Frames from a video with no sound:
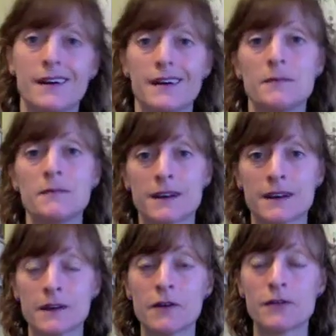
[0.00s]
I'm not going
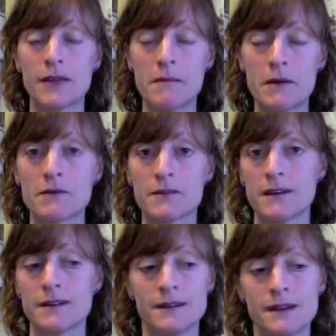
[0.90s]
to go for that
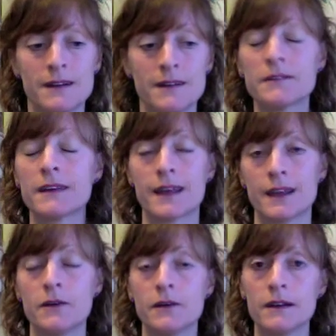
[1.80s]
marathon. I don't think I
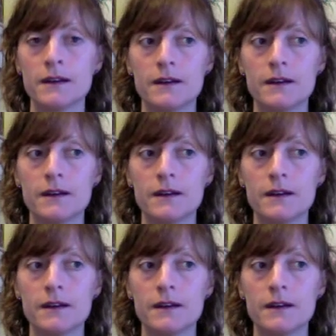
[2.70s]
can do it.